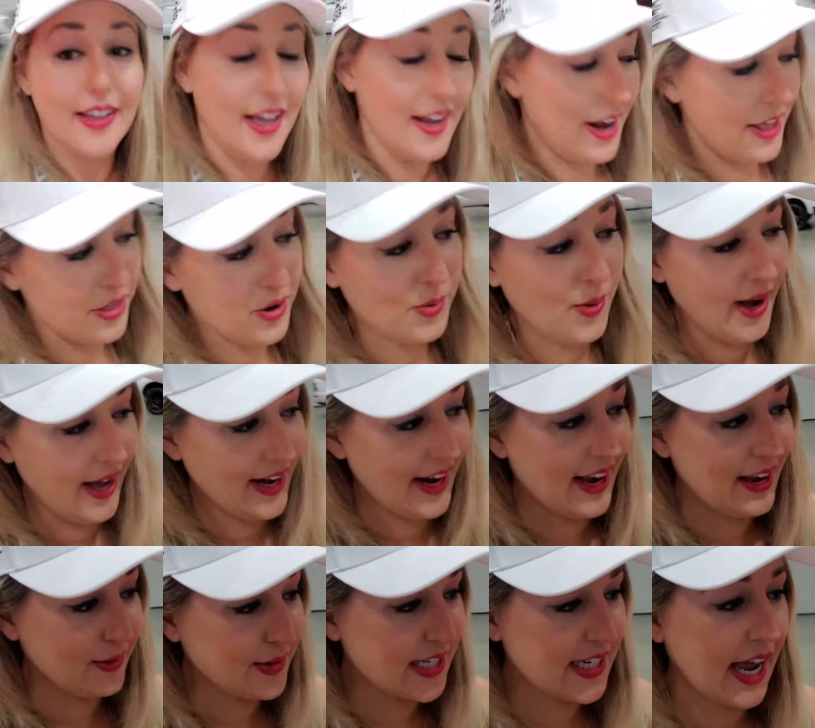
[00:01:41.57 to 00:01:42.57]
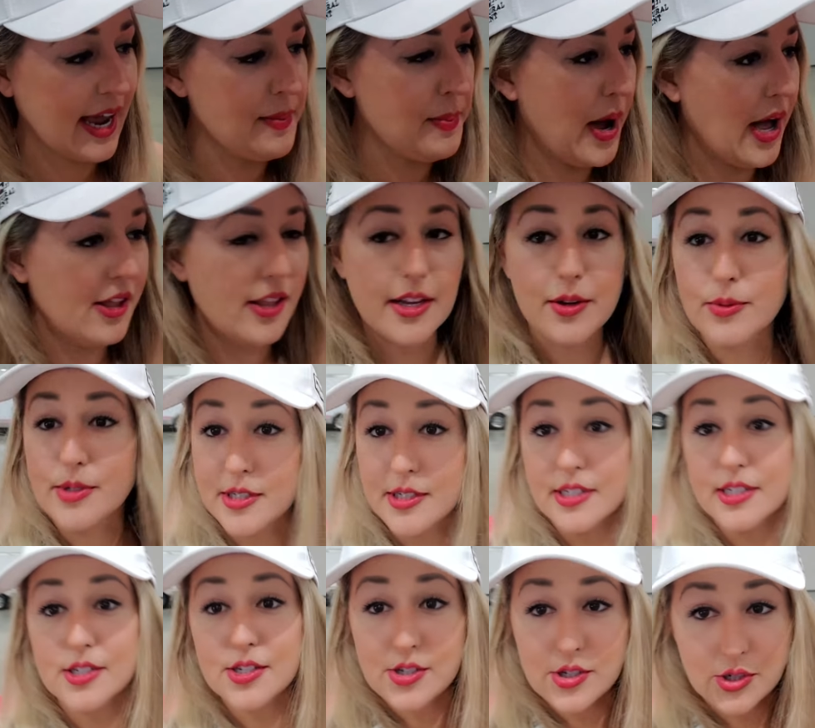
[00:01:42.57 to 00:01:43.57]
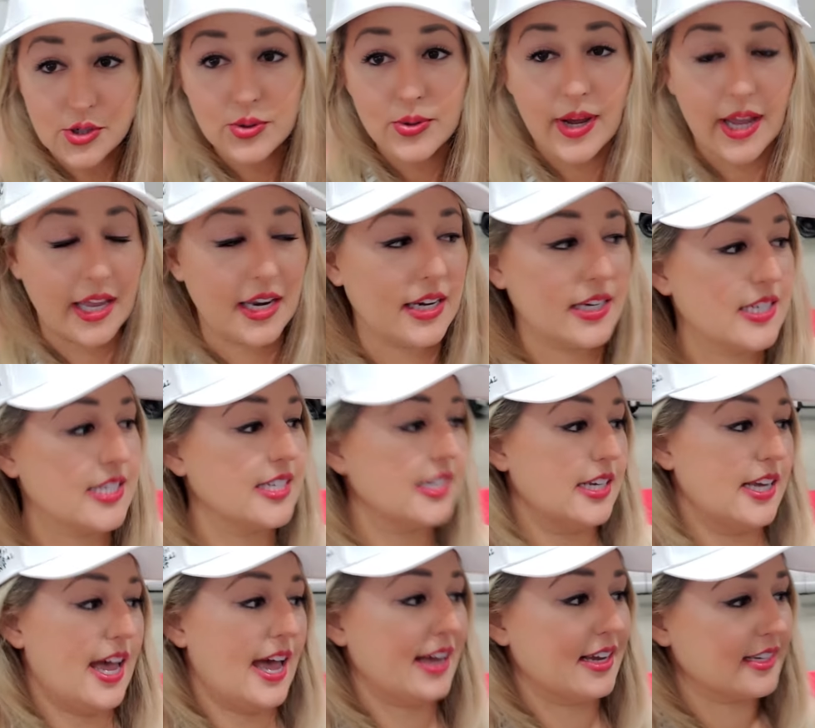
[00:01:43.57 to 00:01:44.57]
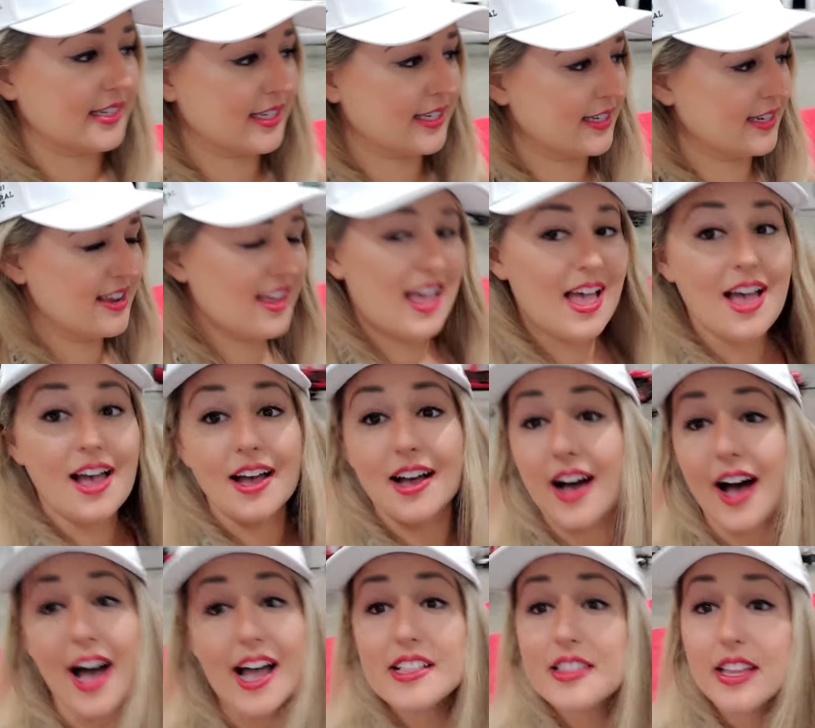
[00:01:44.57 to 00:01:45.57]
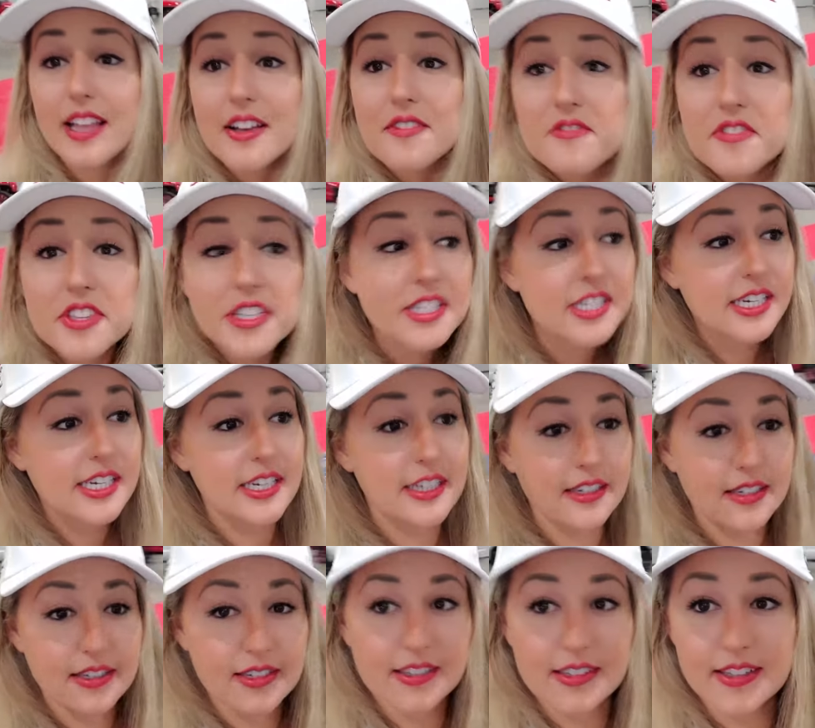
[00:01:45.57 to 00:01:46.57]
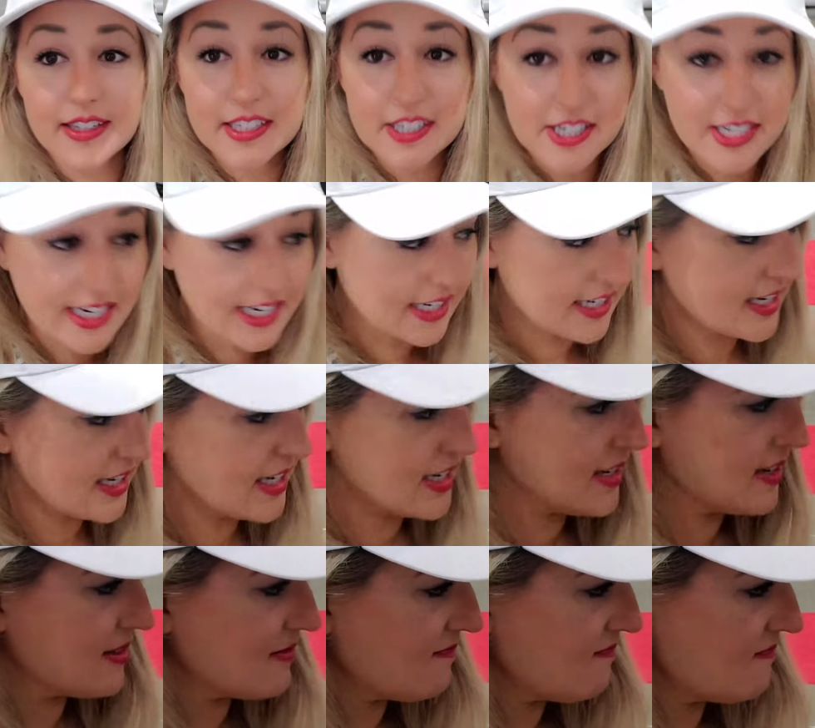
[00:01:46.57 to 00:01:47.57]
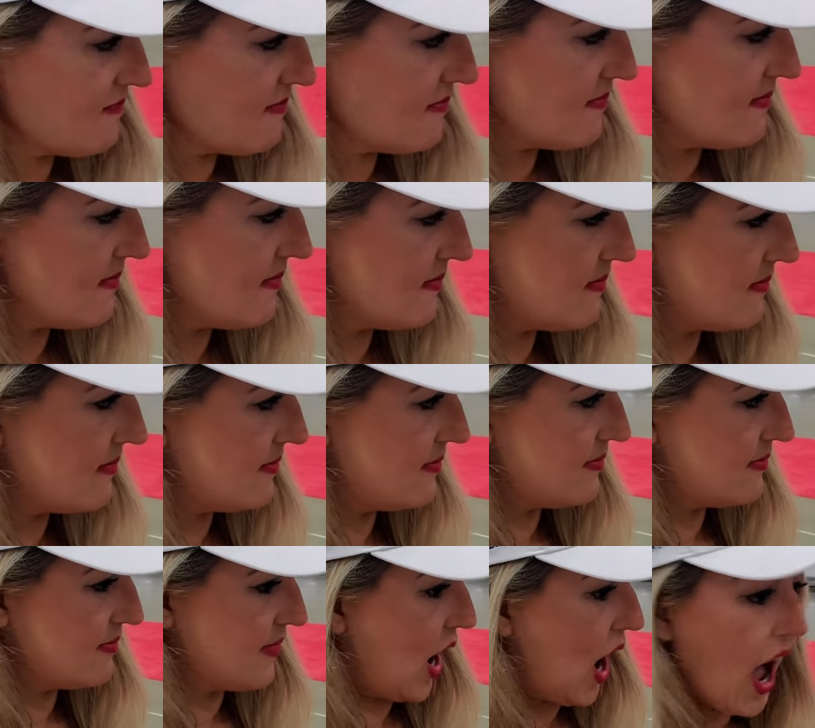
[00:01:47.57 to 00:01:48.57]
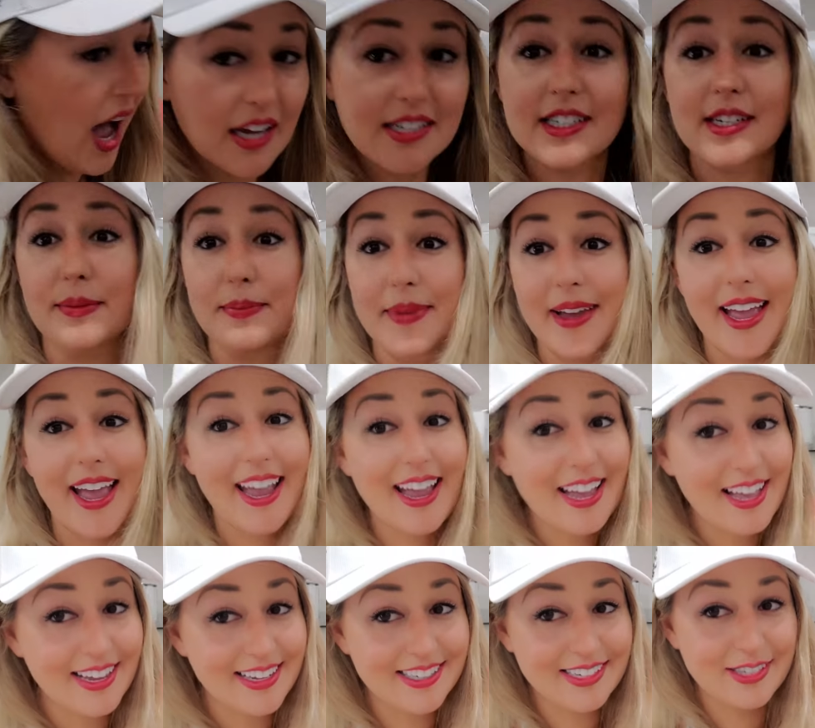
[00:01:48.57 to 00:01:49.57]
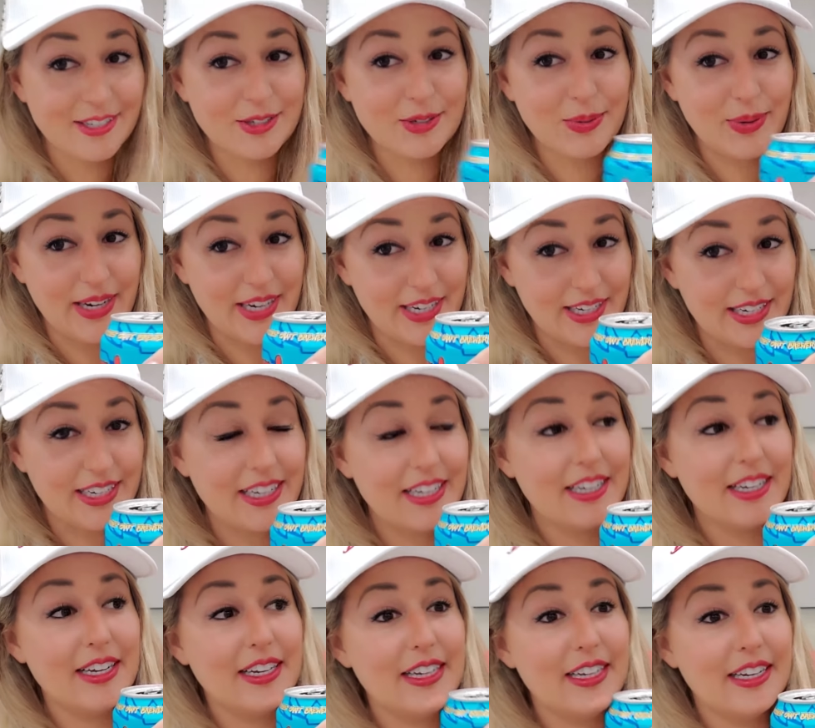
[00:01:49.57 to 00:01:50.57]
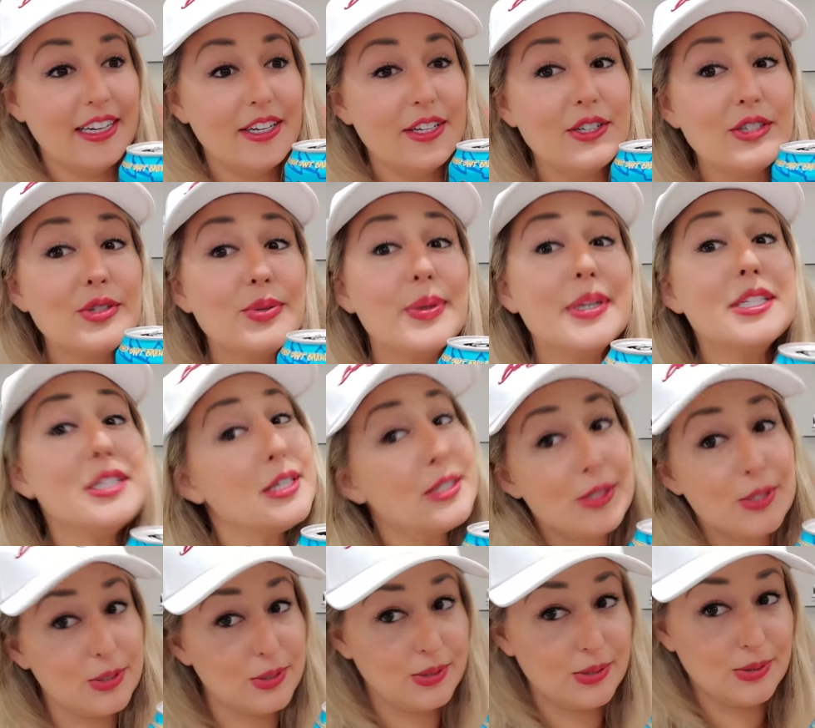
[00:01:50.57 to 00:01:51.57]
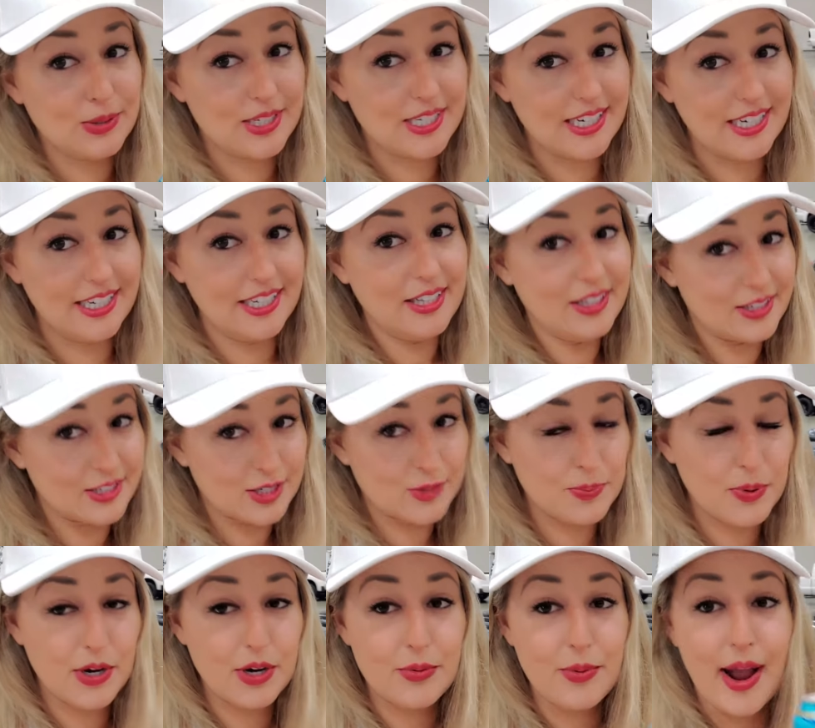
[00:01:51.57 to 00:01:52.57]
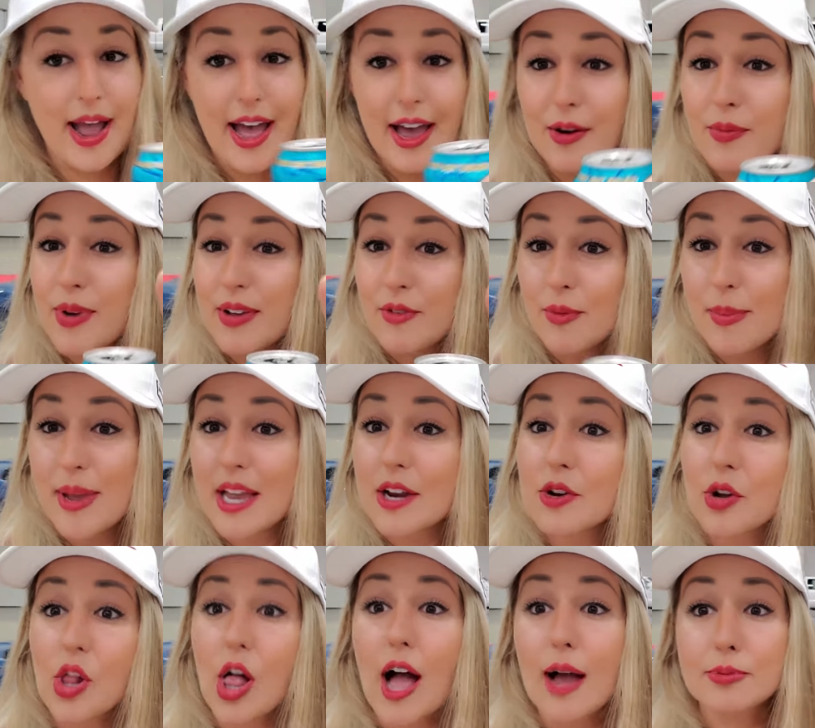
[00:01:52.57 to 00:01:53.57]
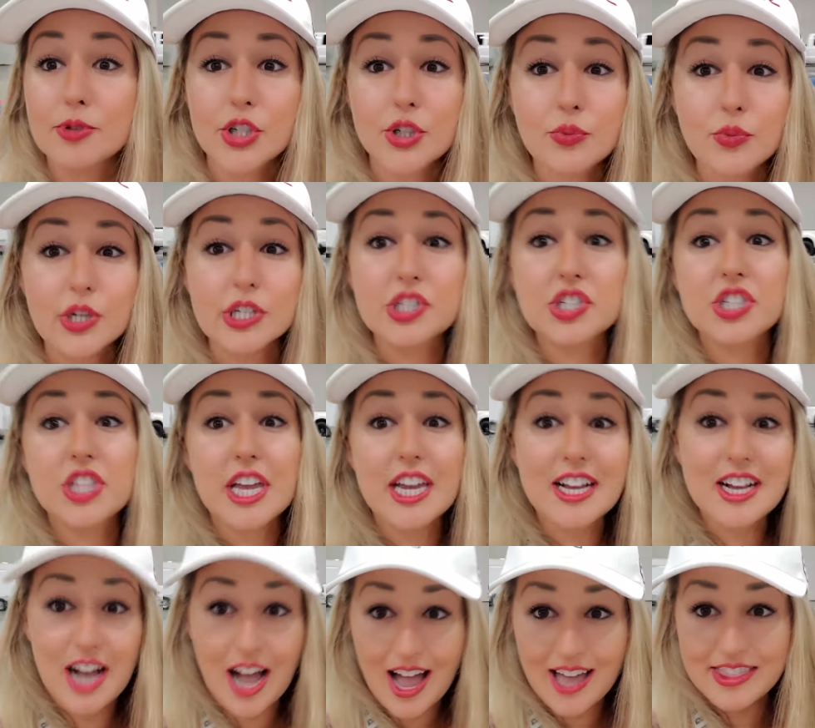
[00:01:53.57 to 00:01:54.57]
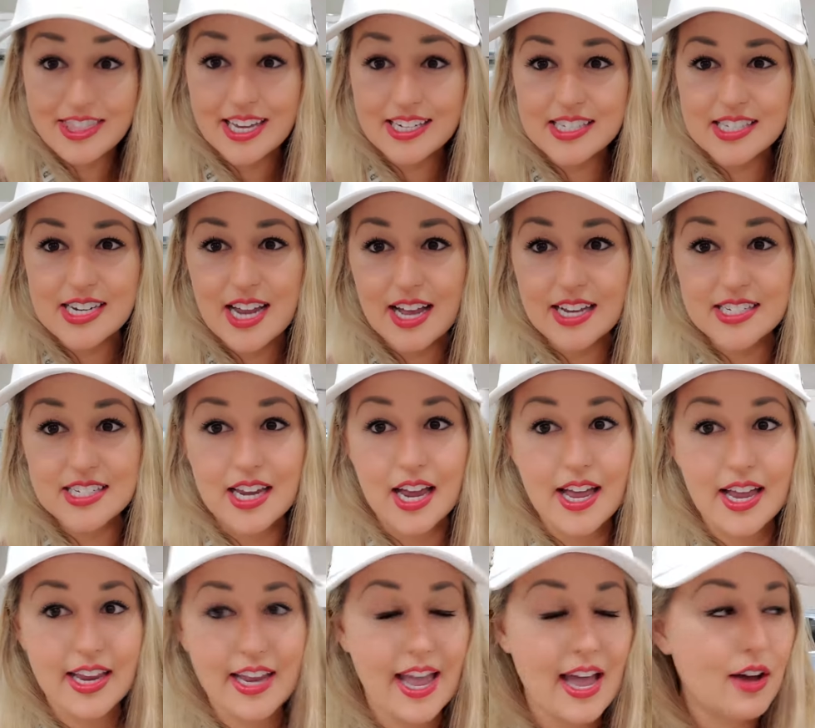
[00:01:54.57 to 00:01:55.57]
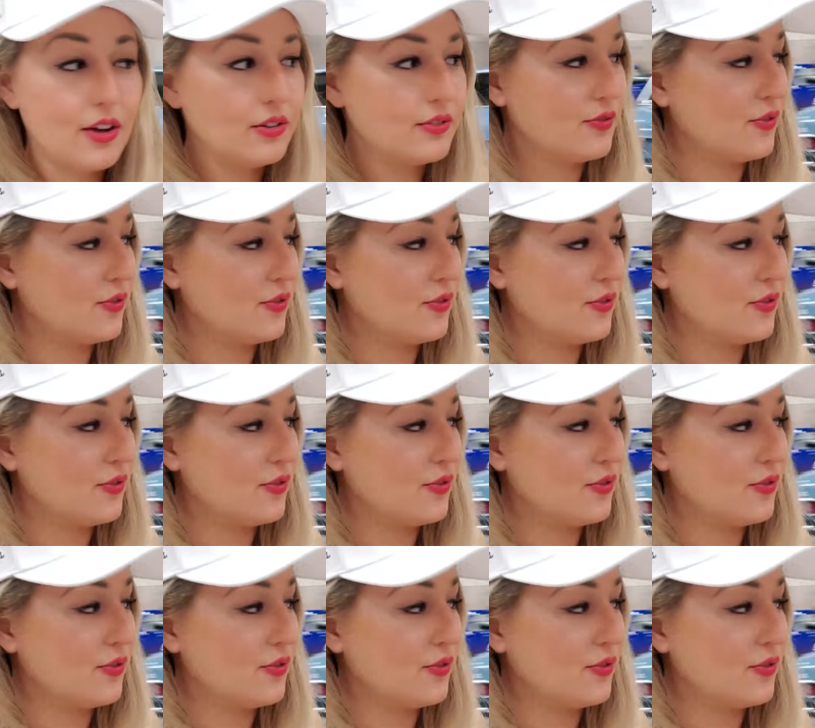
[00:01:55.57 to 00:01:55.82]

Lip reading: Another one I was eyeballing was this 280 ZX. I love the Z. The Z is awesome. And the 2022 Z looks pretty rad. We have a manual option, which thank God that's not dying out